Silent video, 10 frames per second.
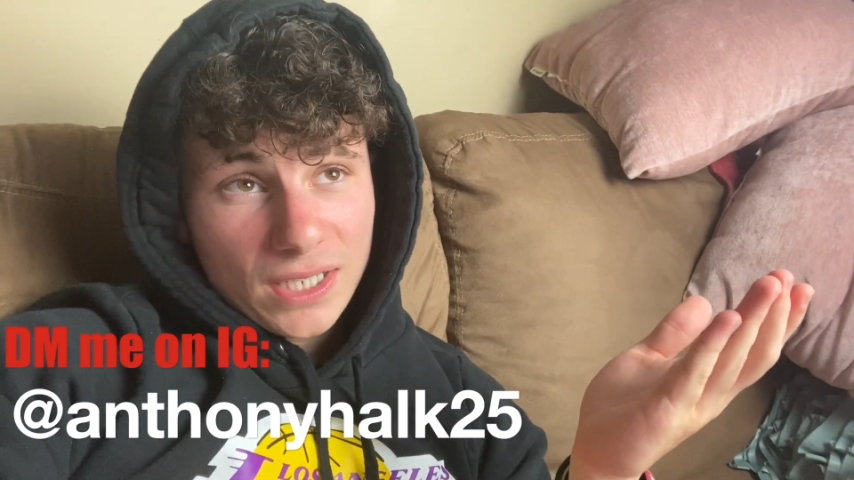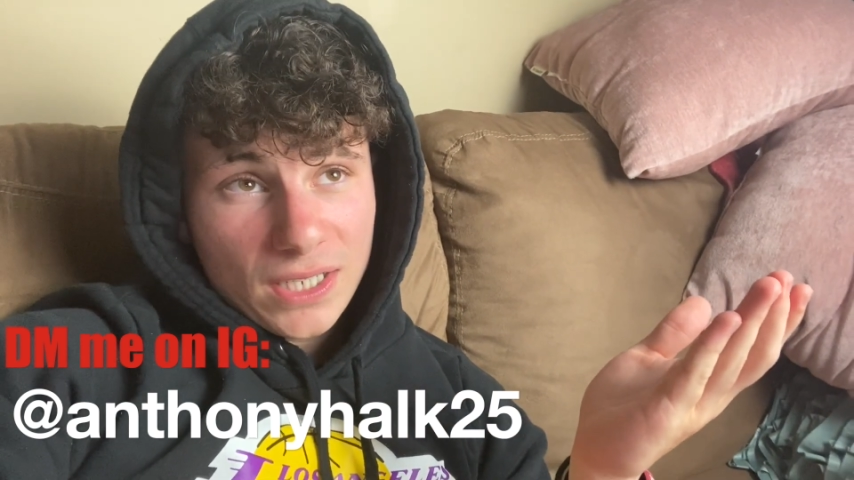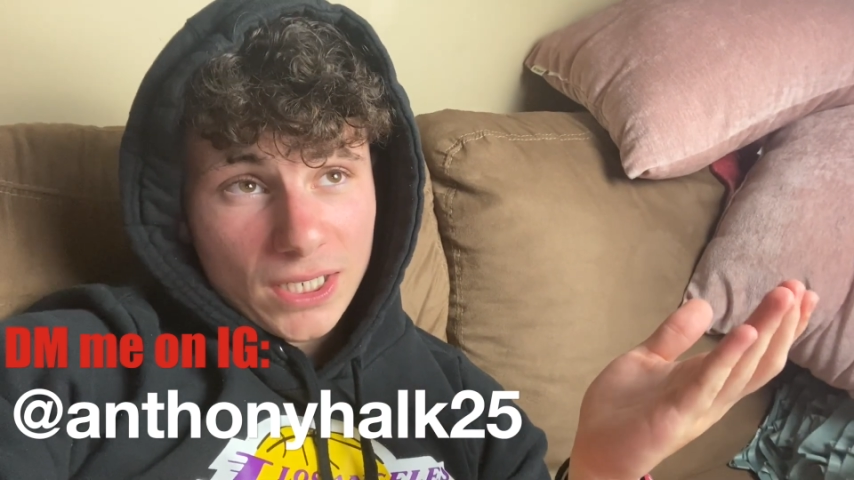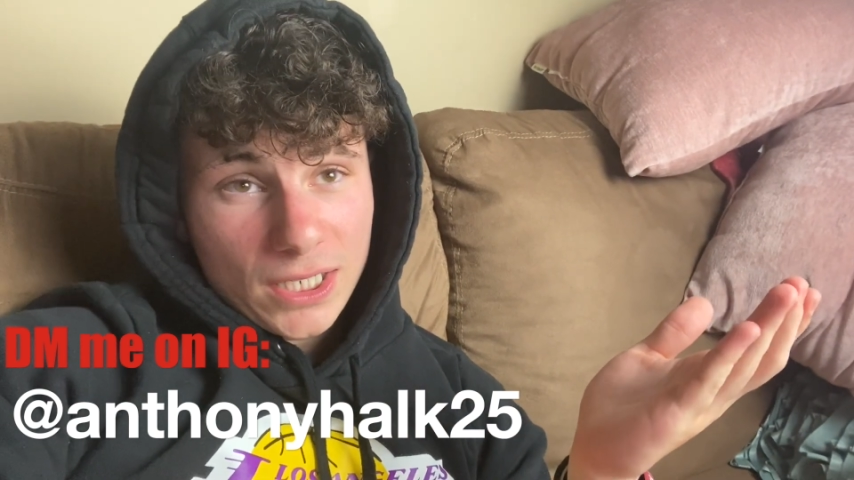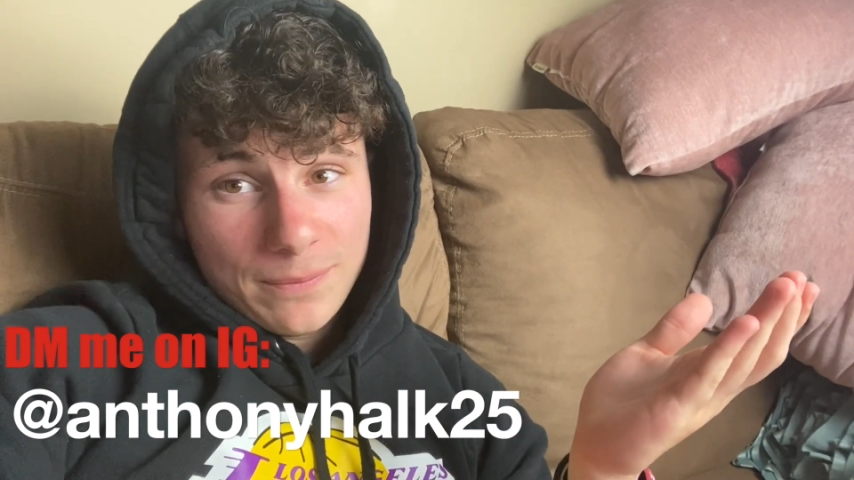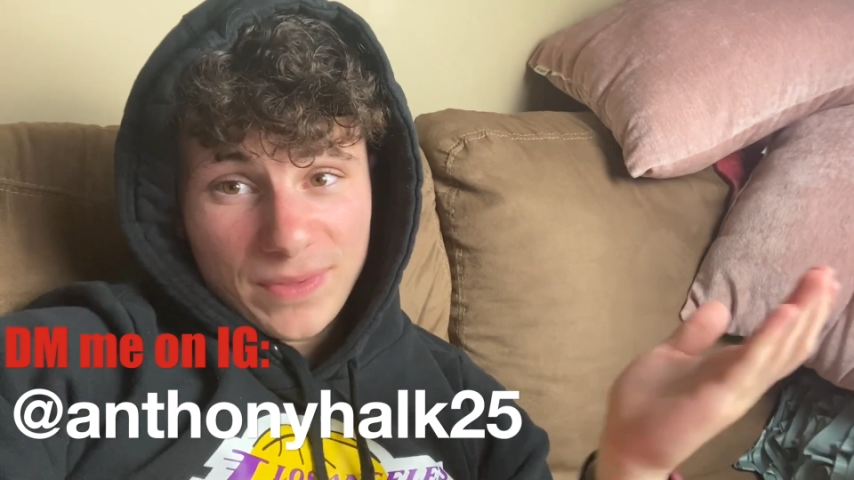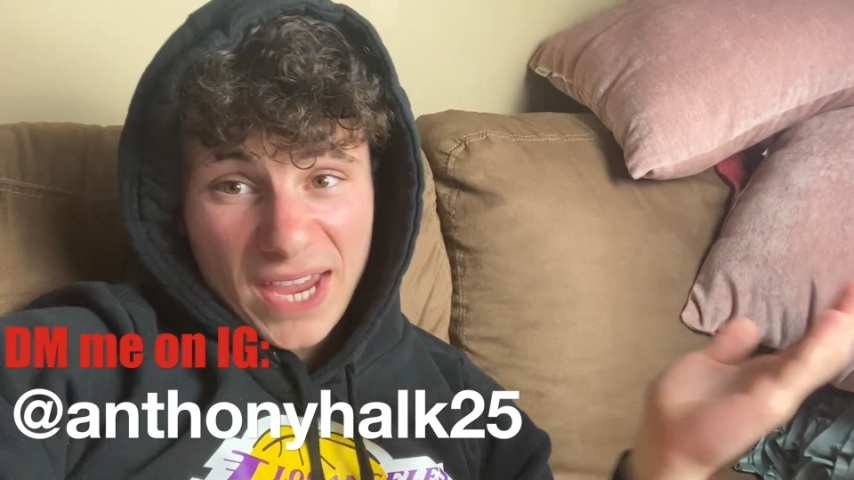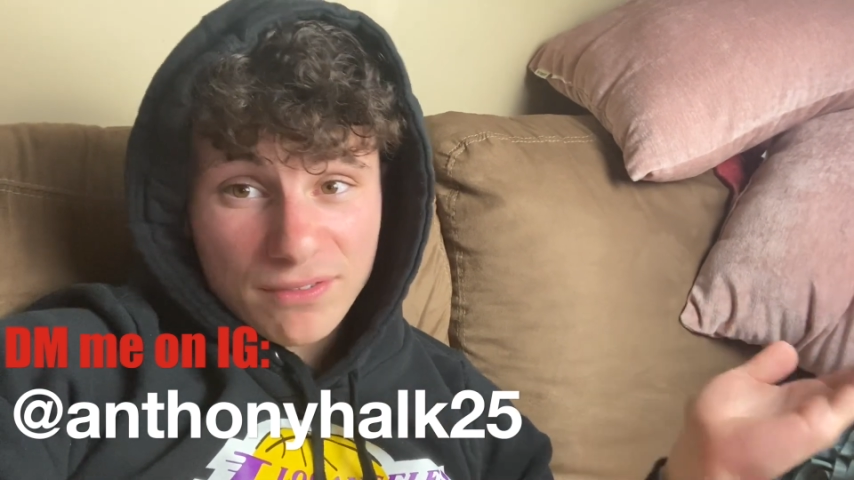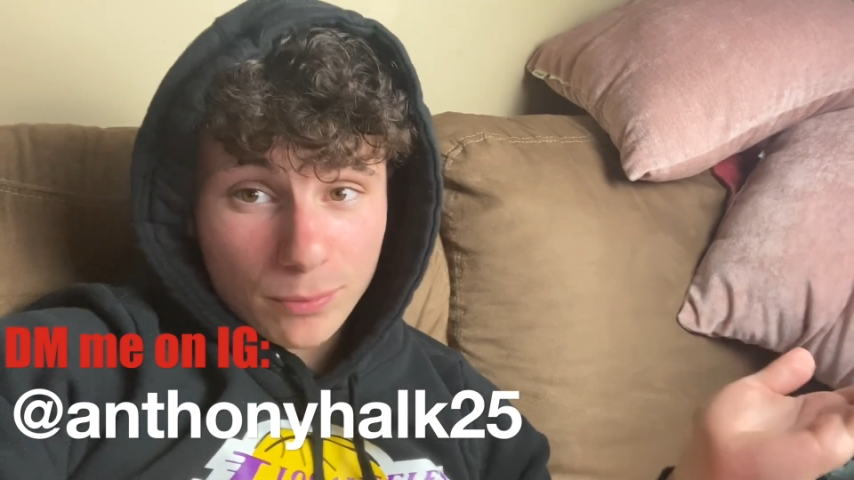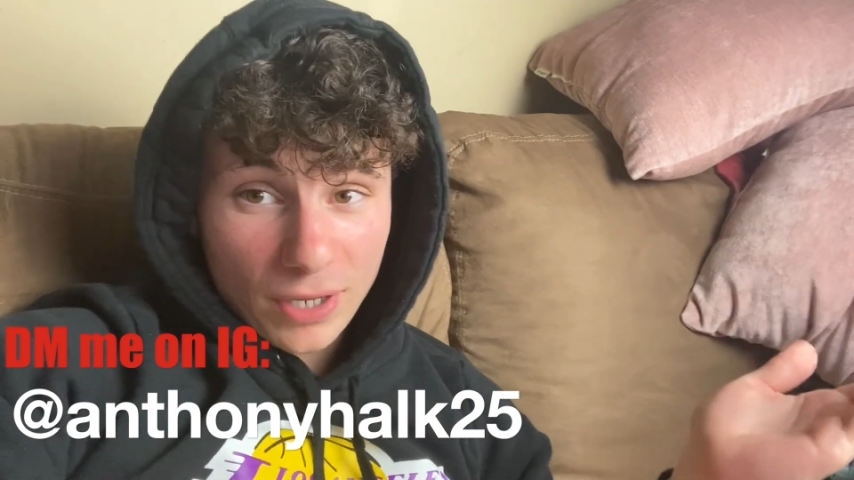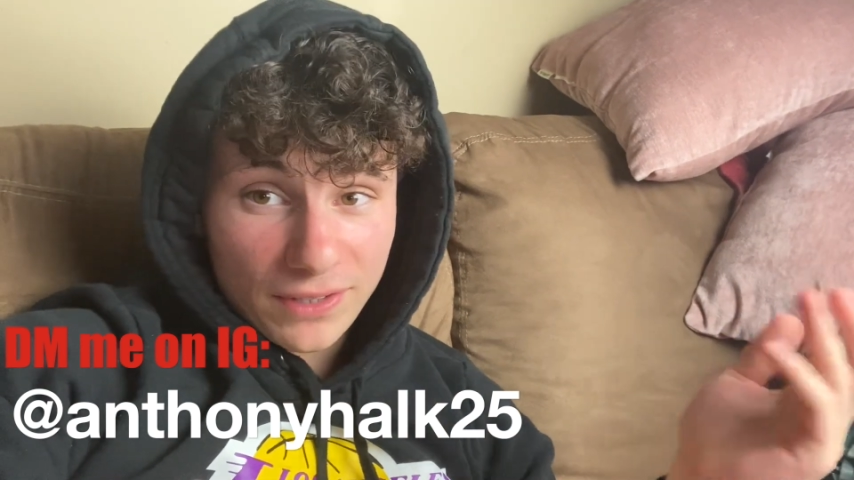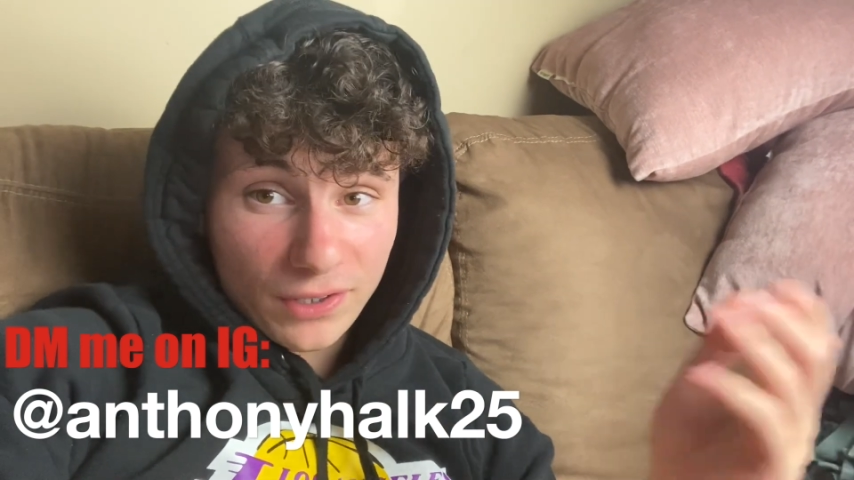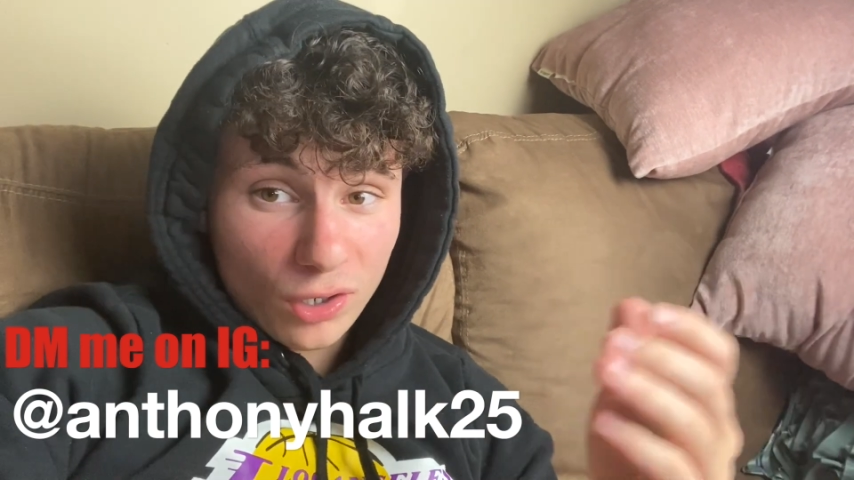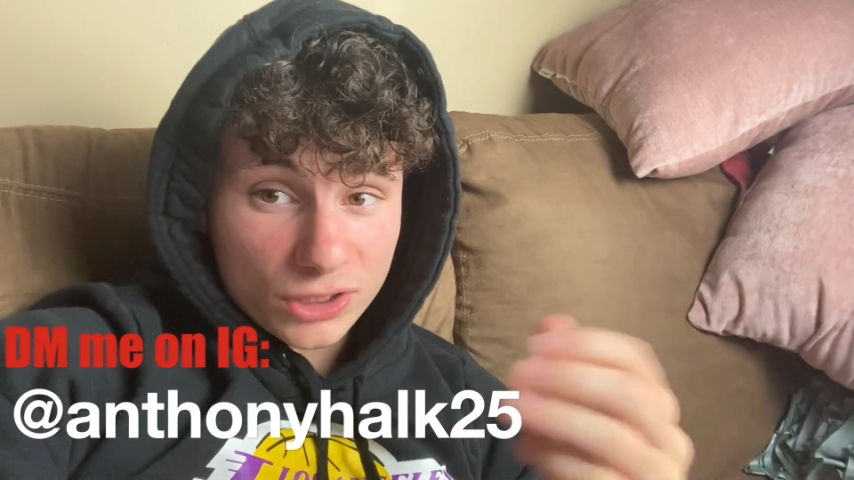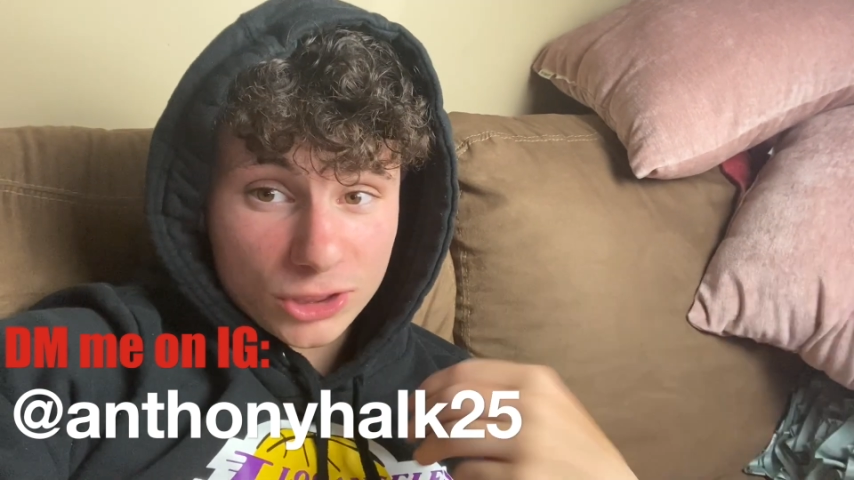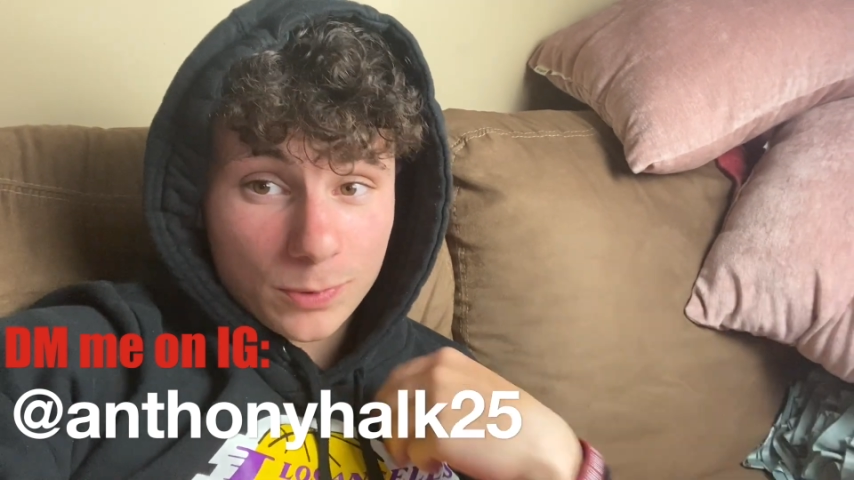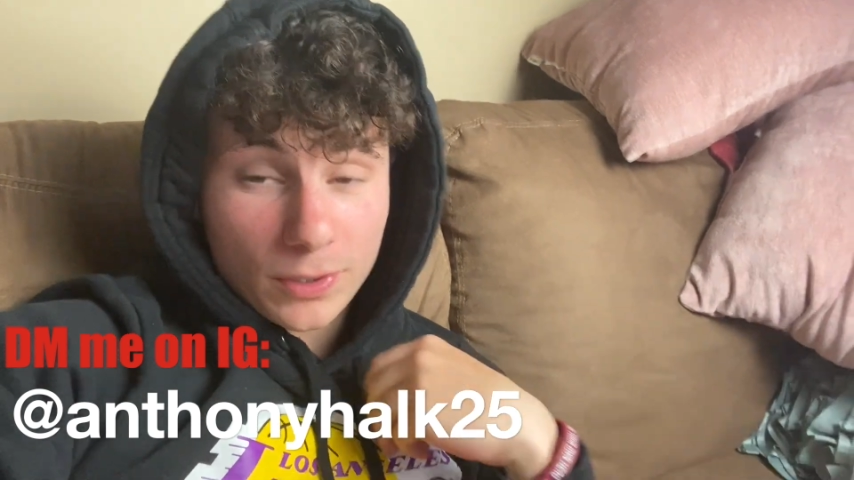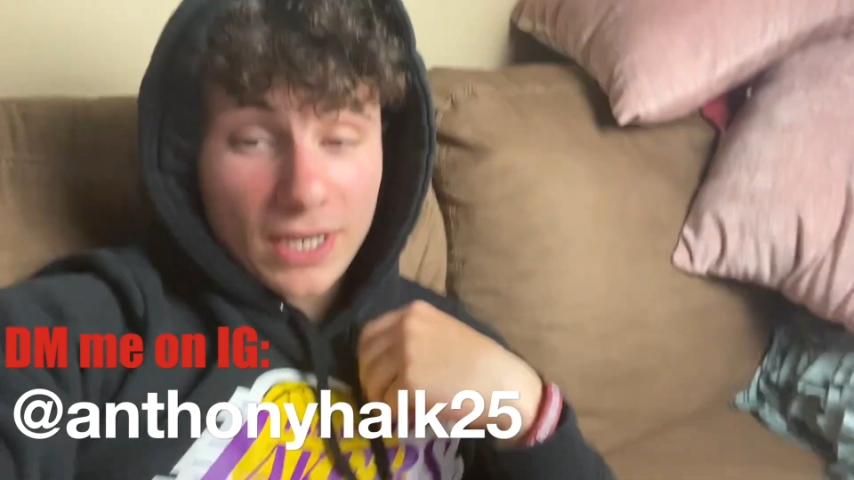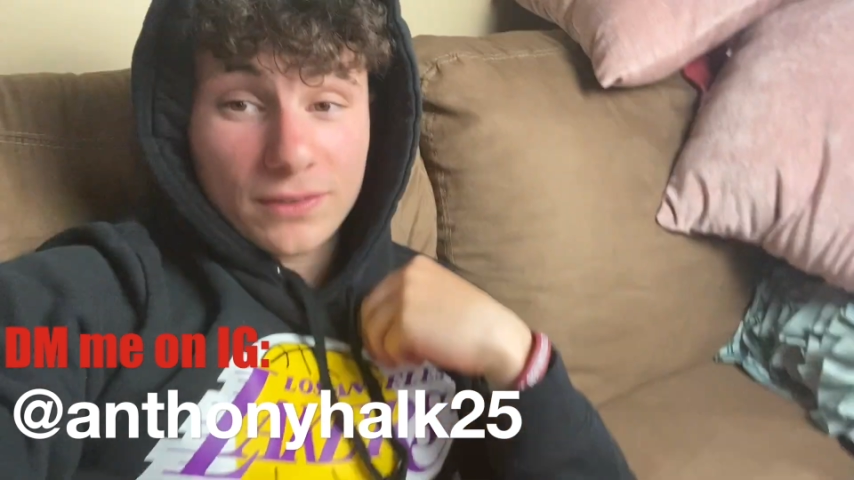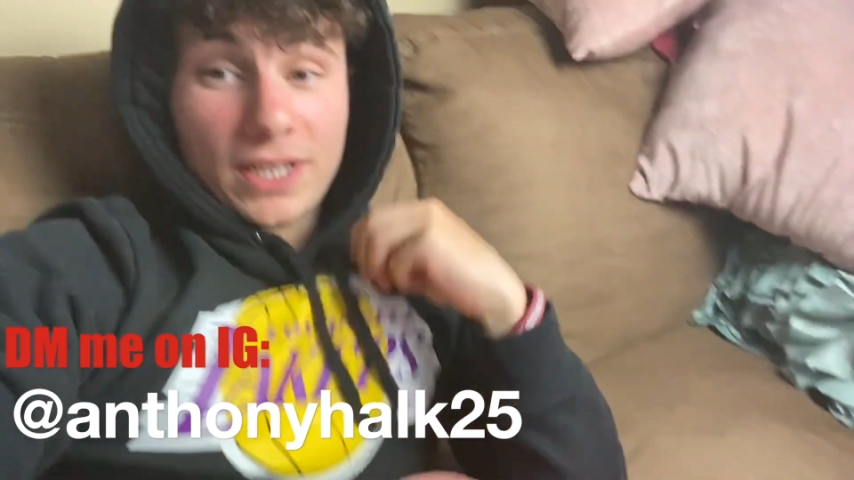Avery Bradley also spoke out.